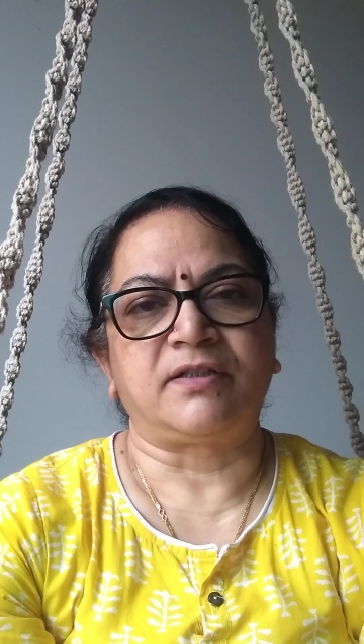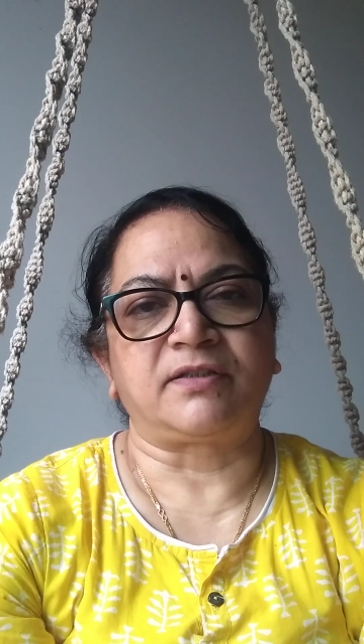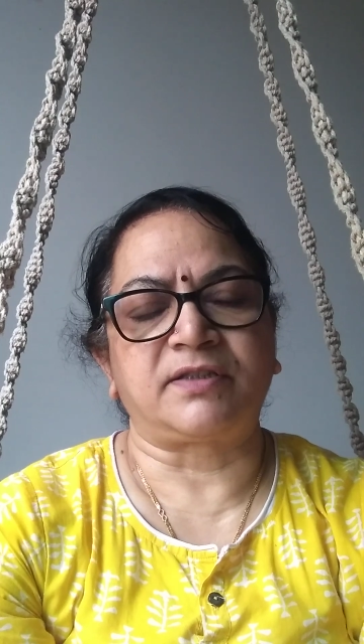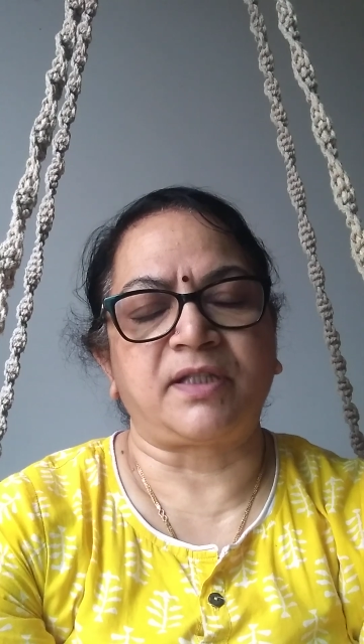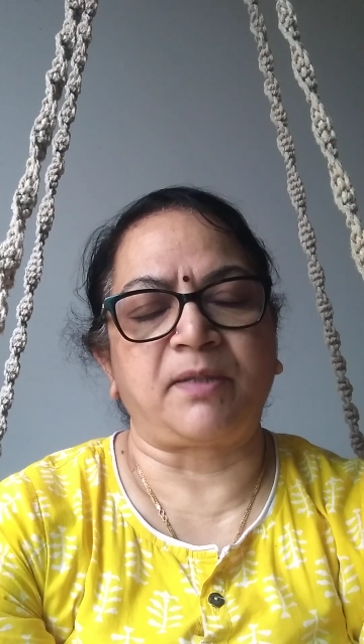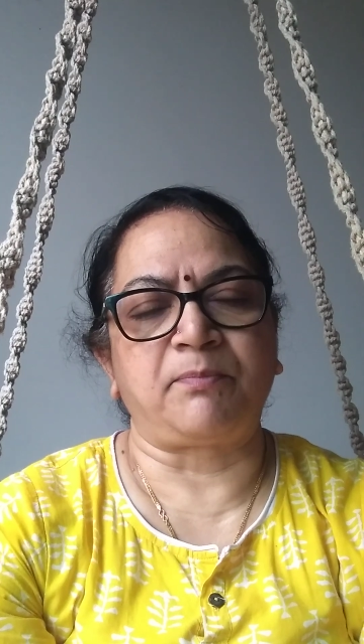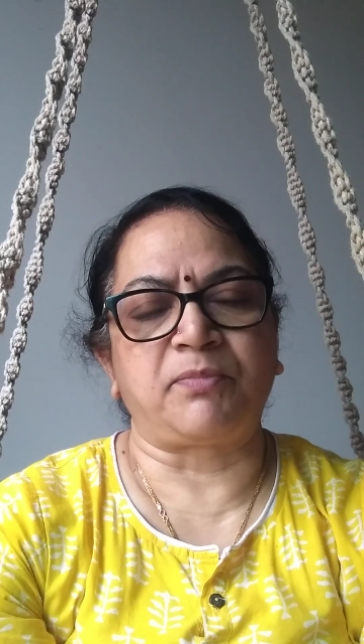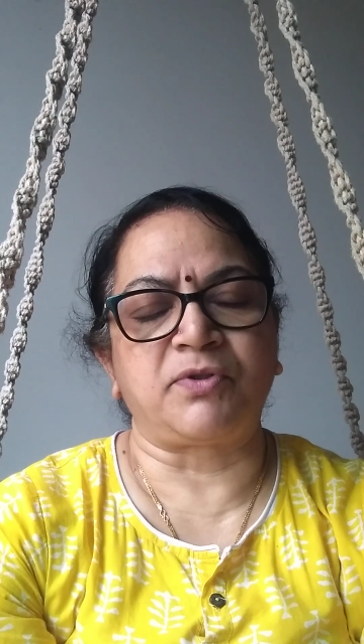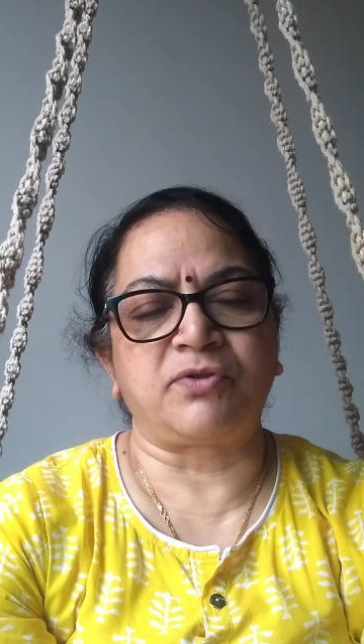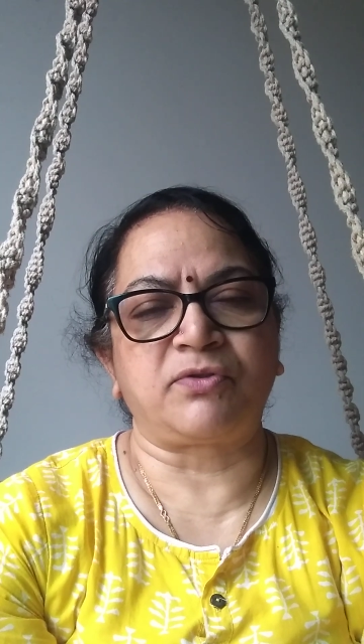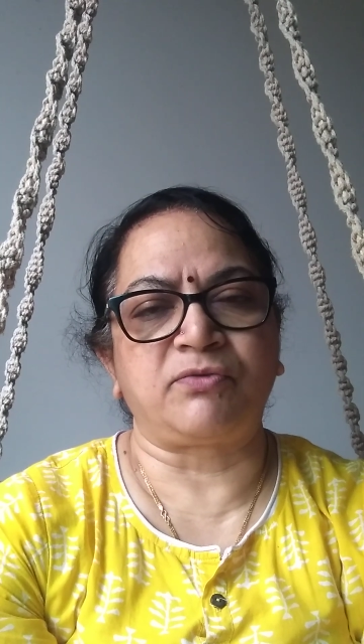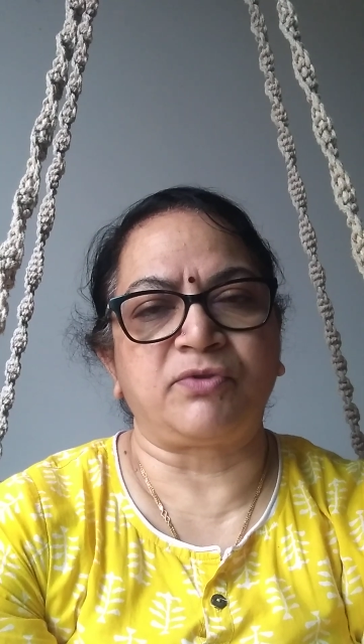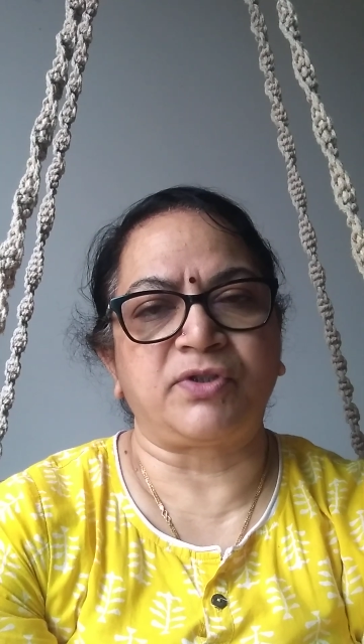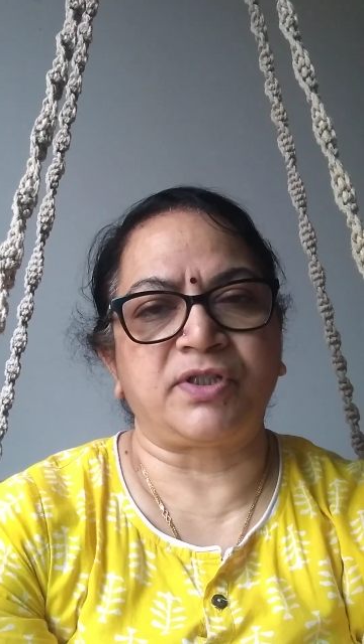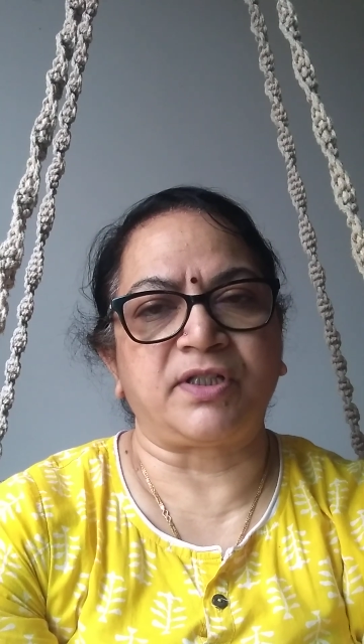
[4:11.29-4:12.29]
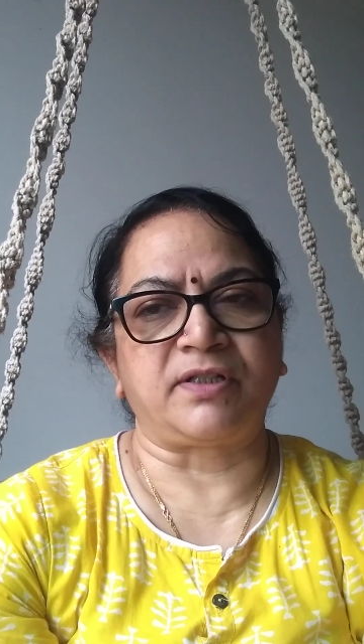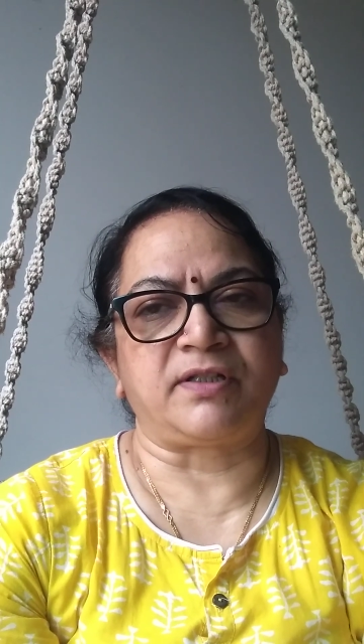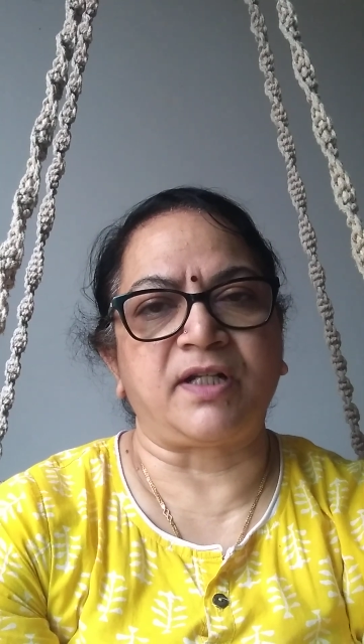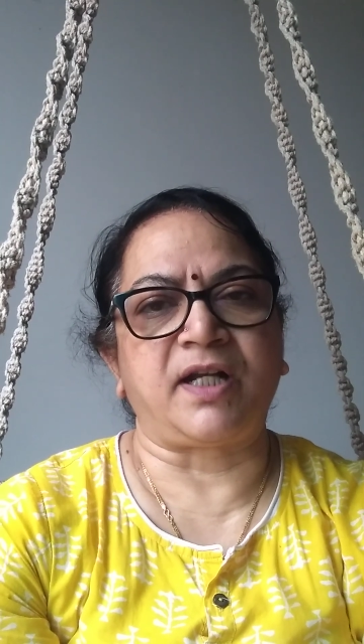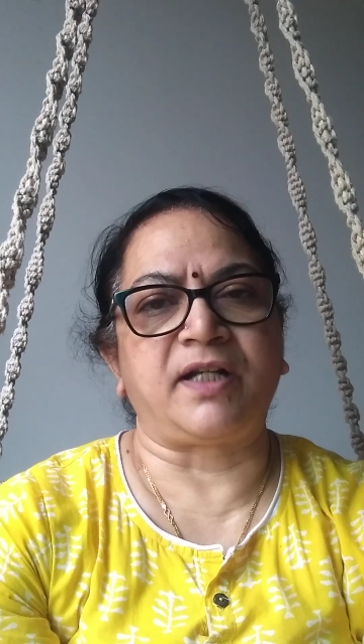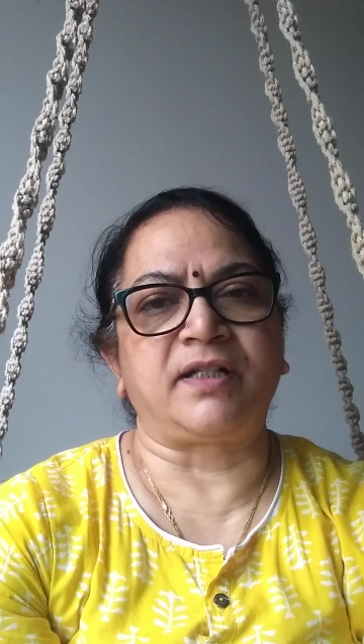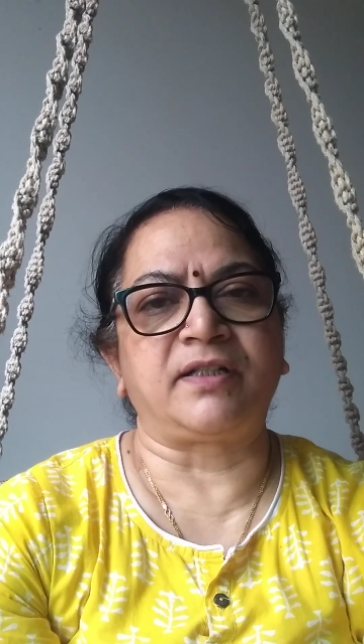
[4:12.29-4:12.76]
sample solution
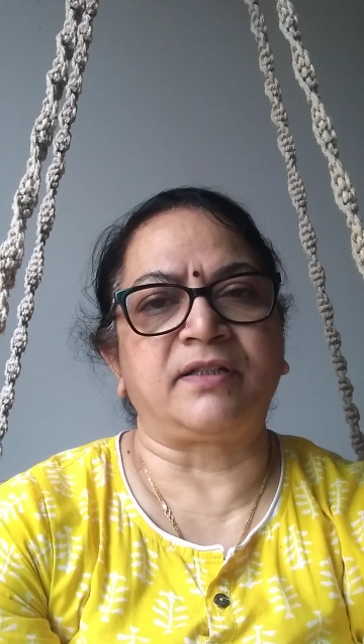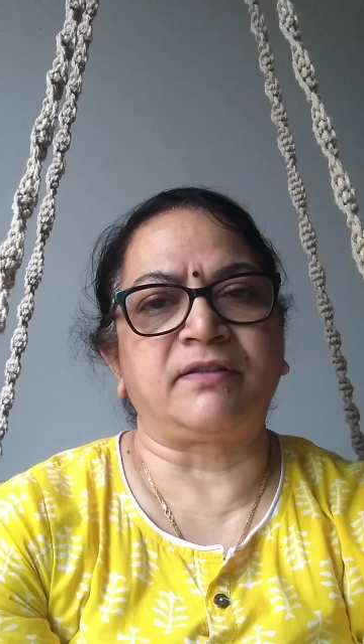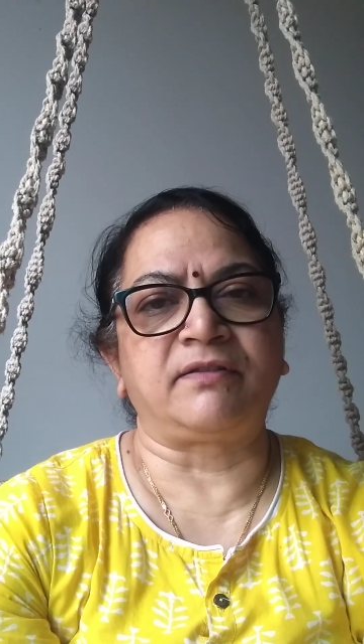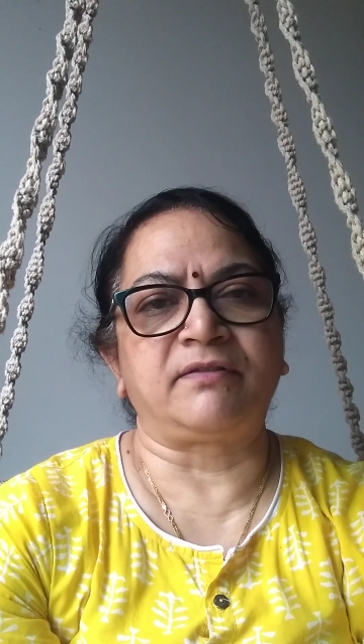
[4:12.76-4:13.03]
and